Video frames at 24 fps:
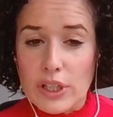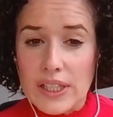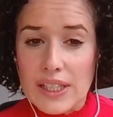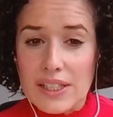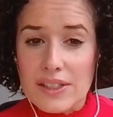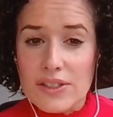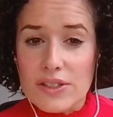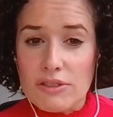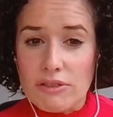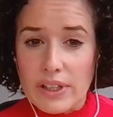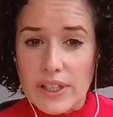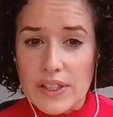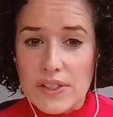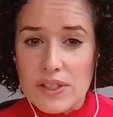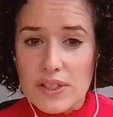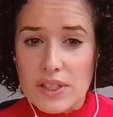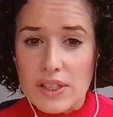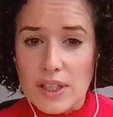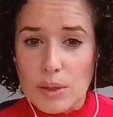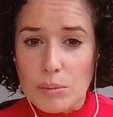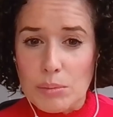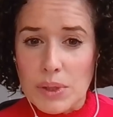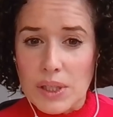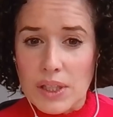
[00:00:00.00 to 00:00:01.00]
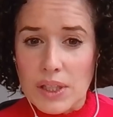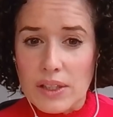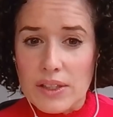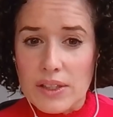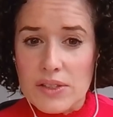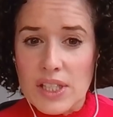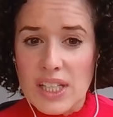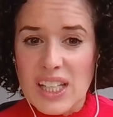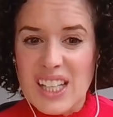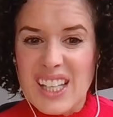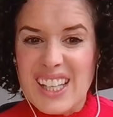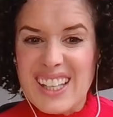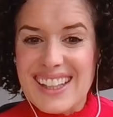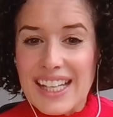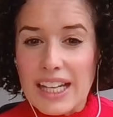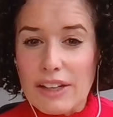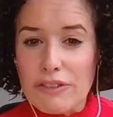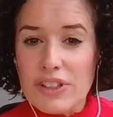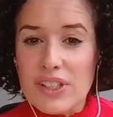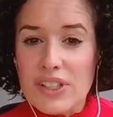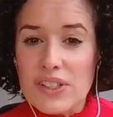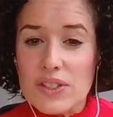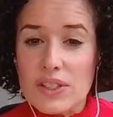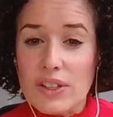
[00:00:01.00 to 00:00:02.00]
triglycerides in their blood, the
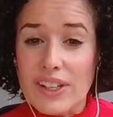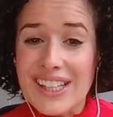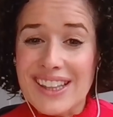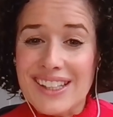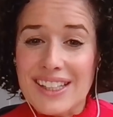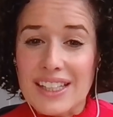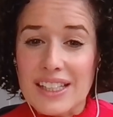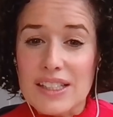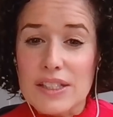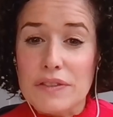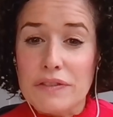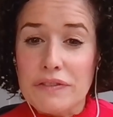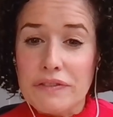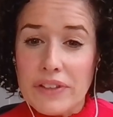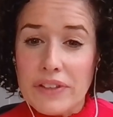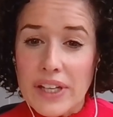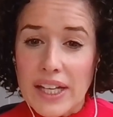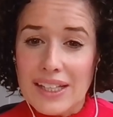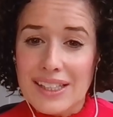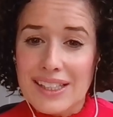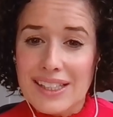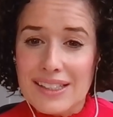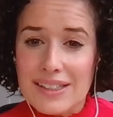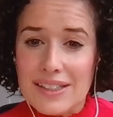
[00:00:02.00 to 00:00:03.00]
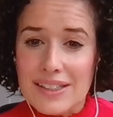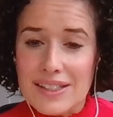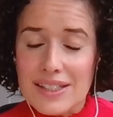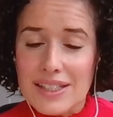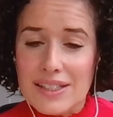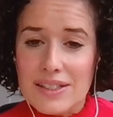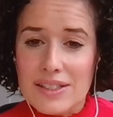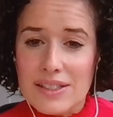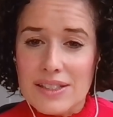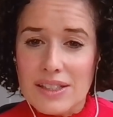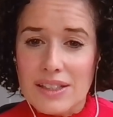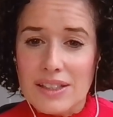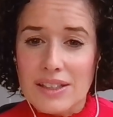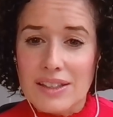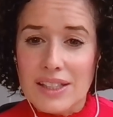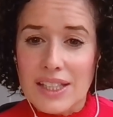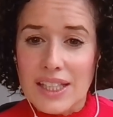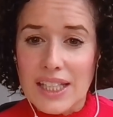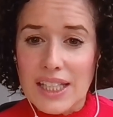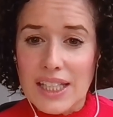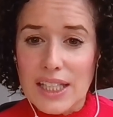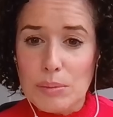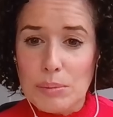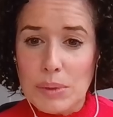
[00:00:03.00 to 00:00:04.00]
evidence, I think, is fairly consistent
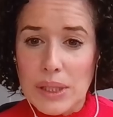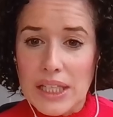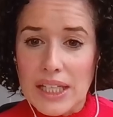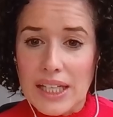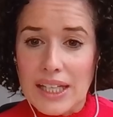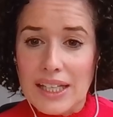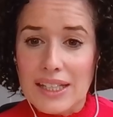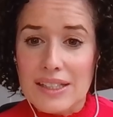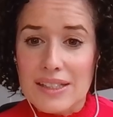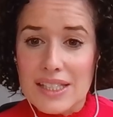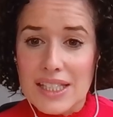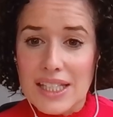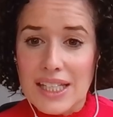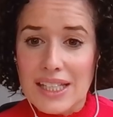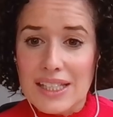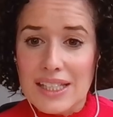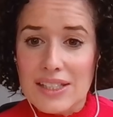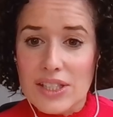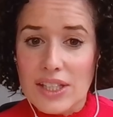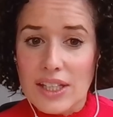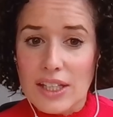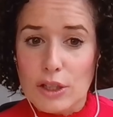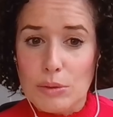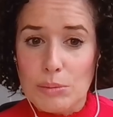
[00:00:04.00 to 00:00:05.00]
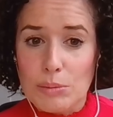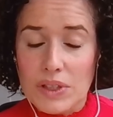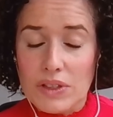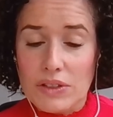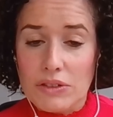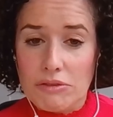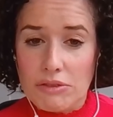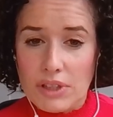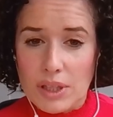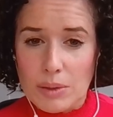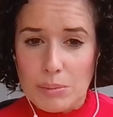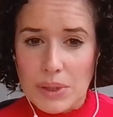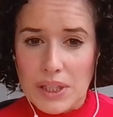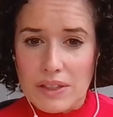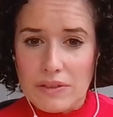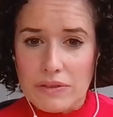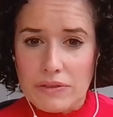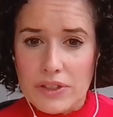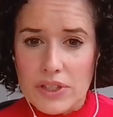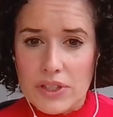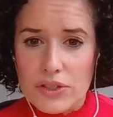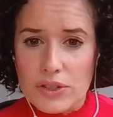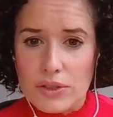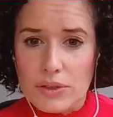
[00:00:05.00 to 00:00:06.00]
that E P A and D H A omega three are
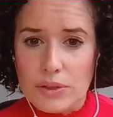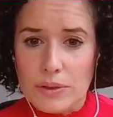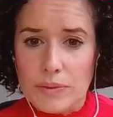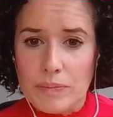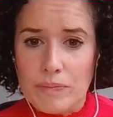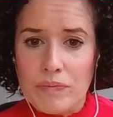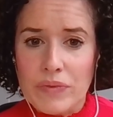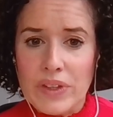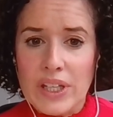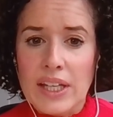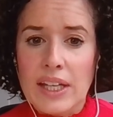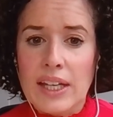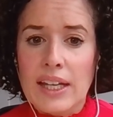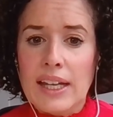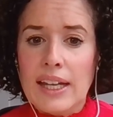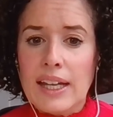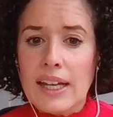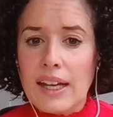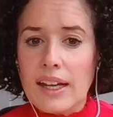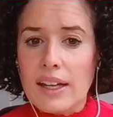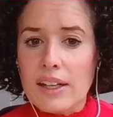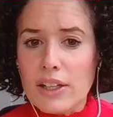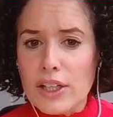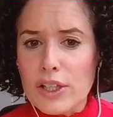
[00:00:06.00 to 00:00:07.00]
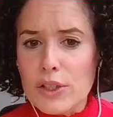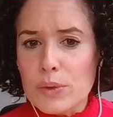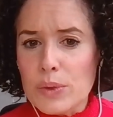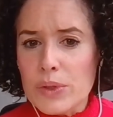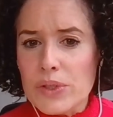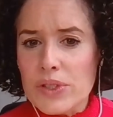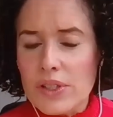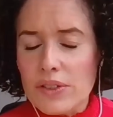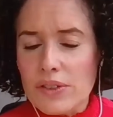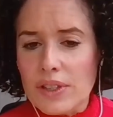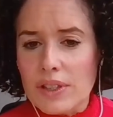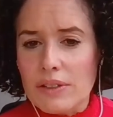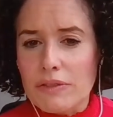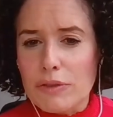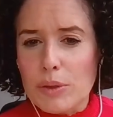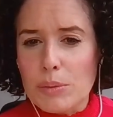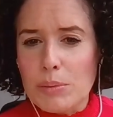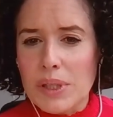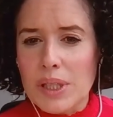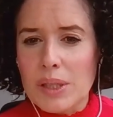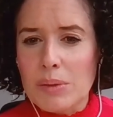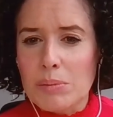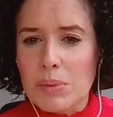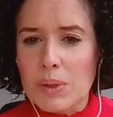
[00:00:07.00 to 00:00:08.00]
beneficial. And I also think
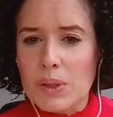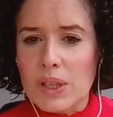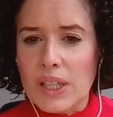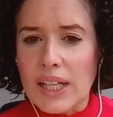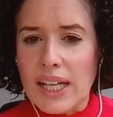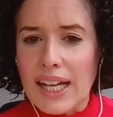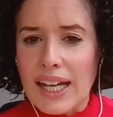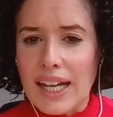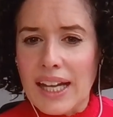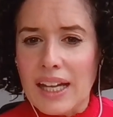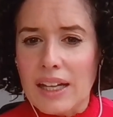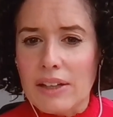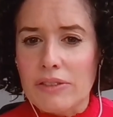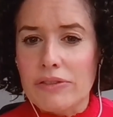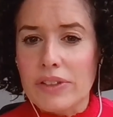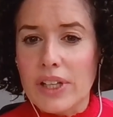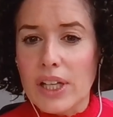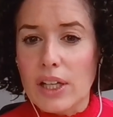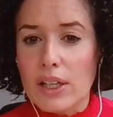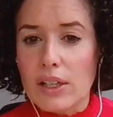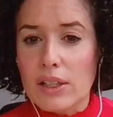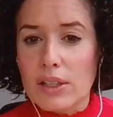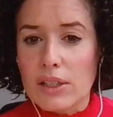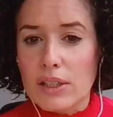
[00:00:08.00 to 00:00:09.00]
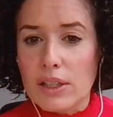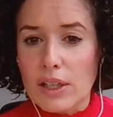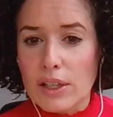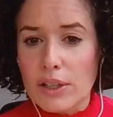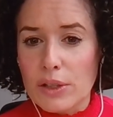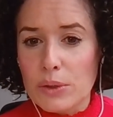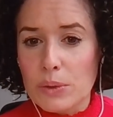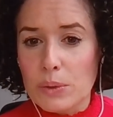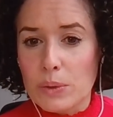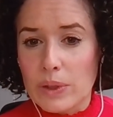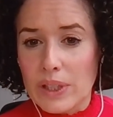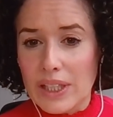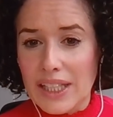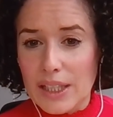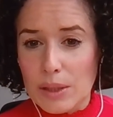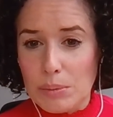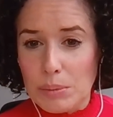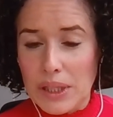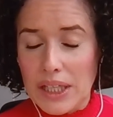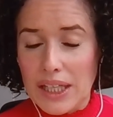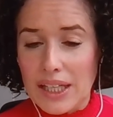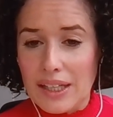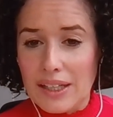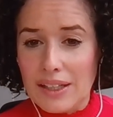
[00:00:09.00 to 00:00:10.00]
for people that have a low E
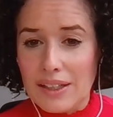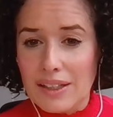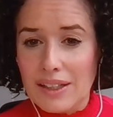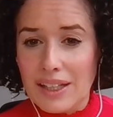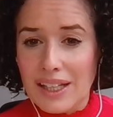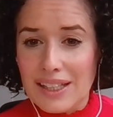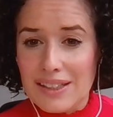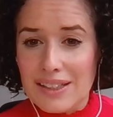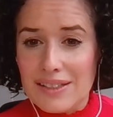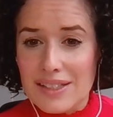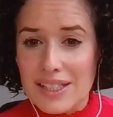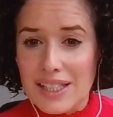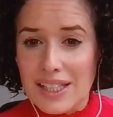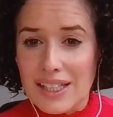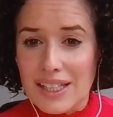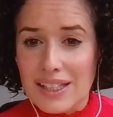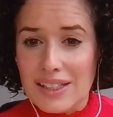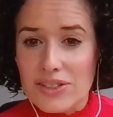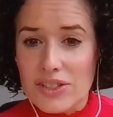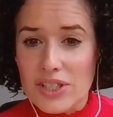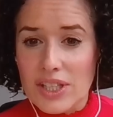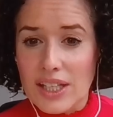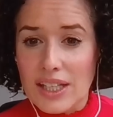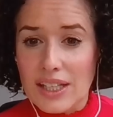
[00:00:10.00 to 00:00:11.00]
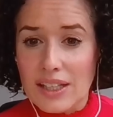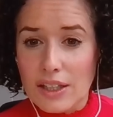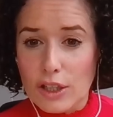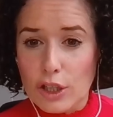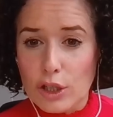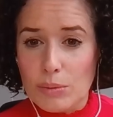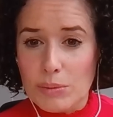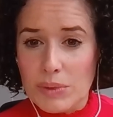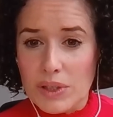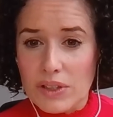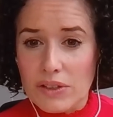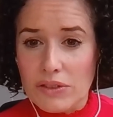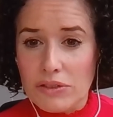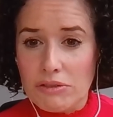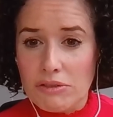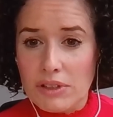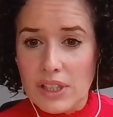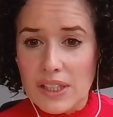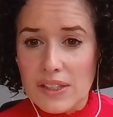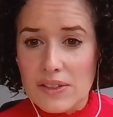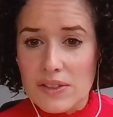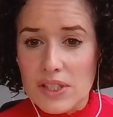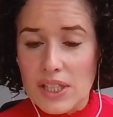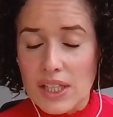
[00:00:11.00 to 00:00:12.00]
P A and D H A omega
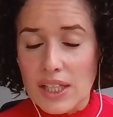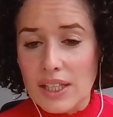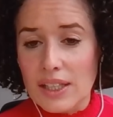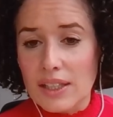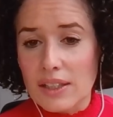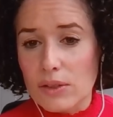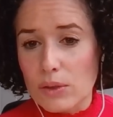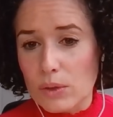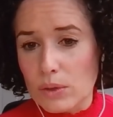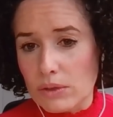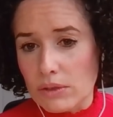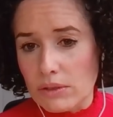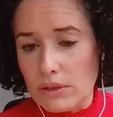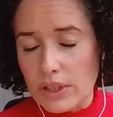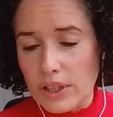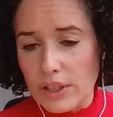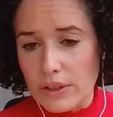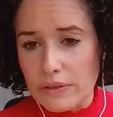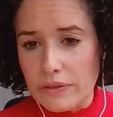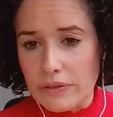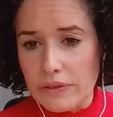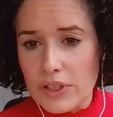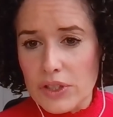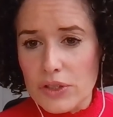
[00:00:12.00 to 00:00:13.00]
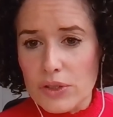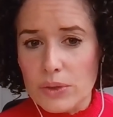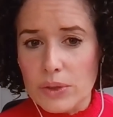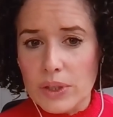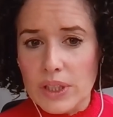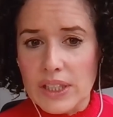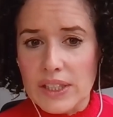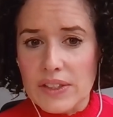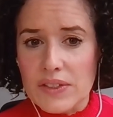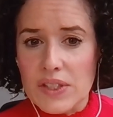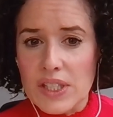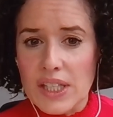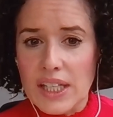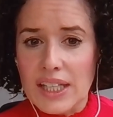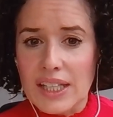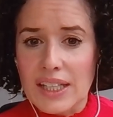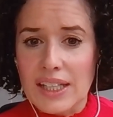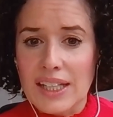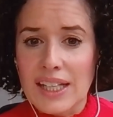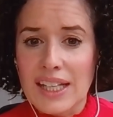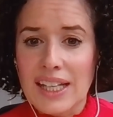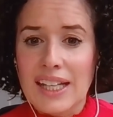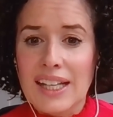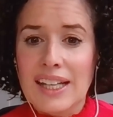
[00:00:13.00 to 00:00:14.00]
three intake or low fish oil
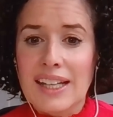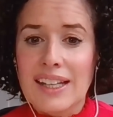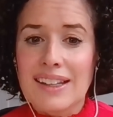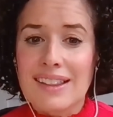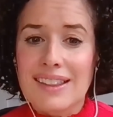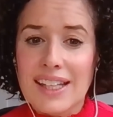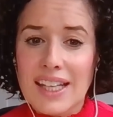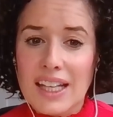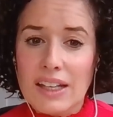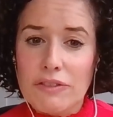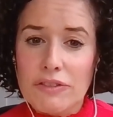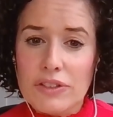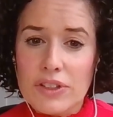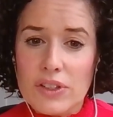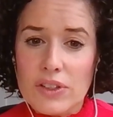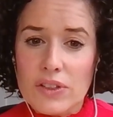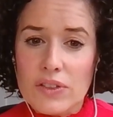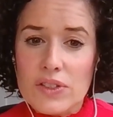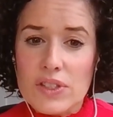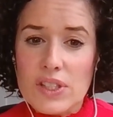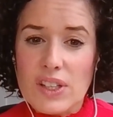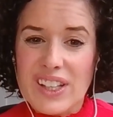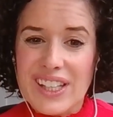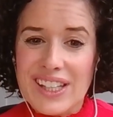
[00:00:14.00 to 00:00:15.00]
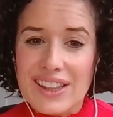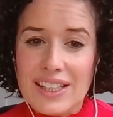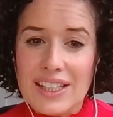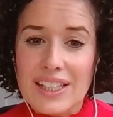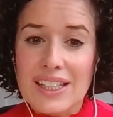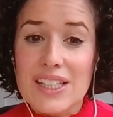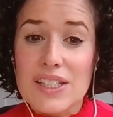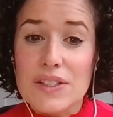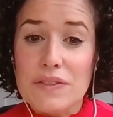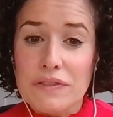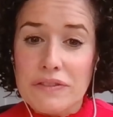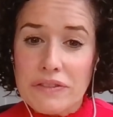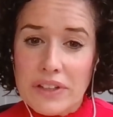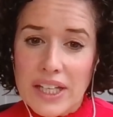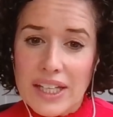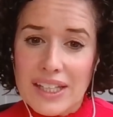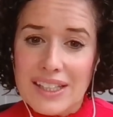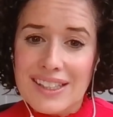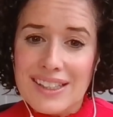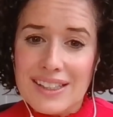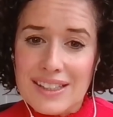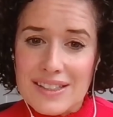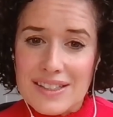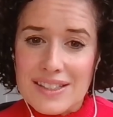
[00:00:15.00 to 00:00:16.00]
intake, the evidence, I think, is
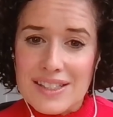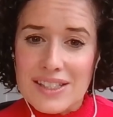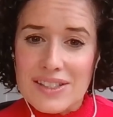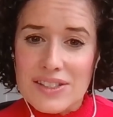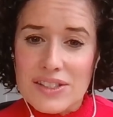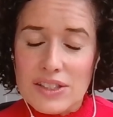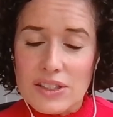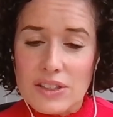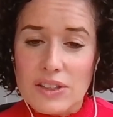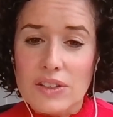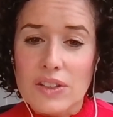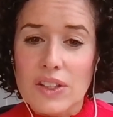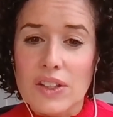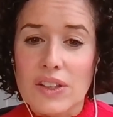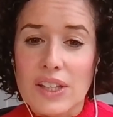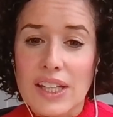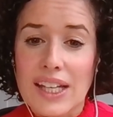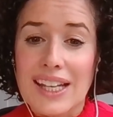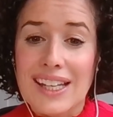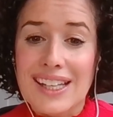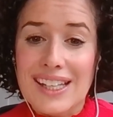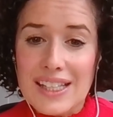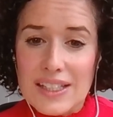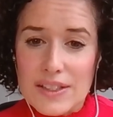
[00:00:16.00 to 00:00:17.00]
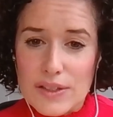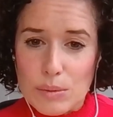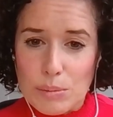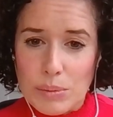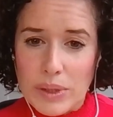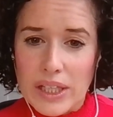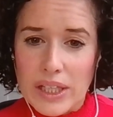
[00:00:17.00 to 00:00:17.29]
fairly consistent that there is a